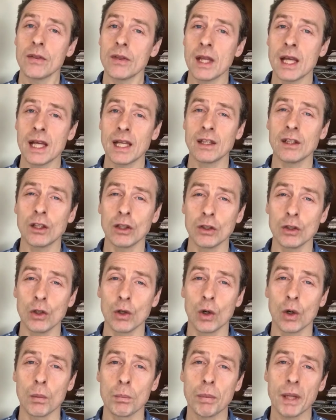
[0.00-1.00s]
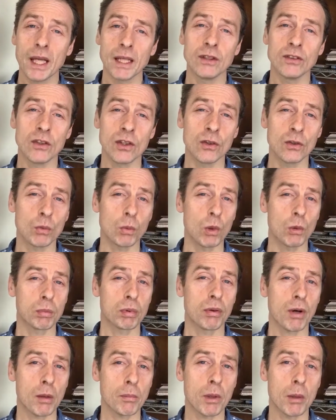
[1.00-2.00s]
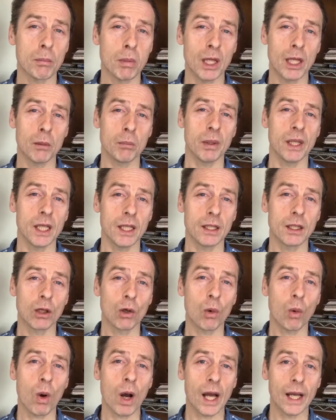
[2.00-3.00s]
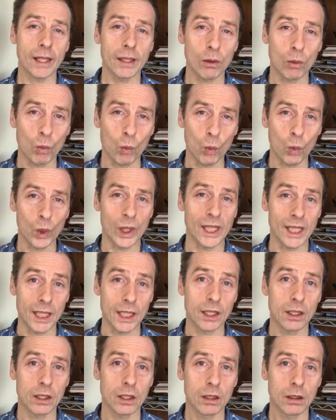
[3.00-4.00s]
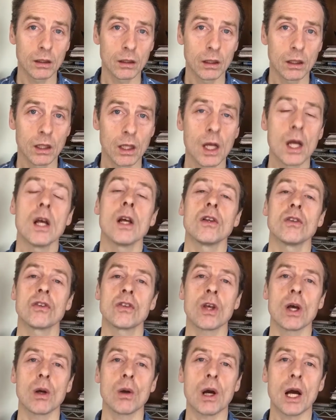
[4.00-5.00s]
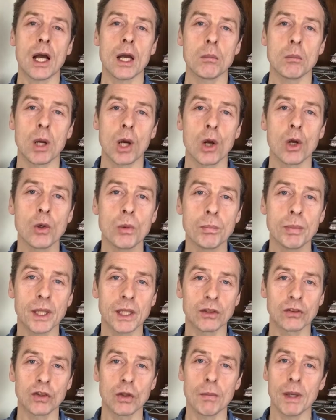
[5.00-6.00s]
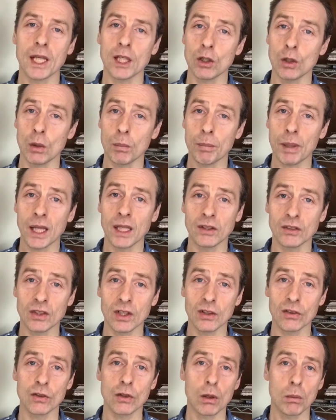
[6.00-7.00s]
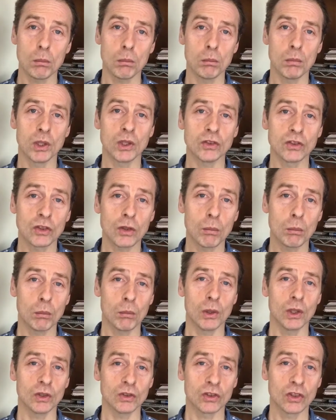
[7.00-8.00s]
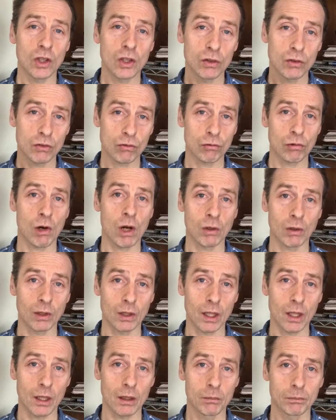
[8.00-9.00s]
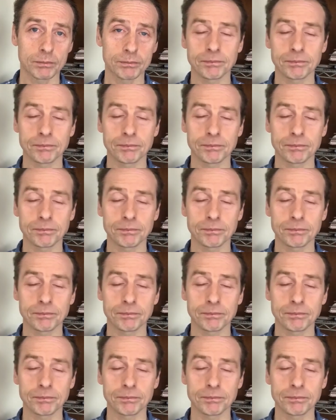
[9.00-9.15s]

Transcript: then your paintings will probably be quite weak. So I'm hoping to make your paintings much stronger.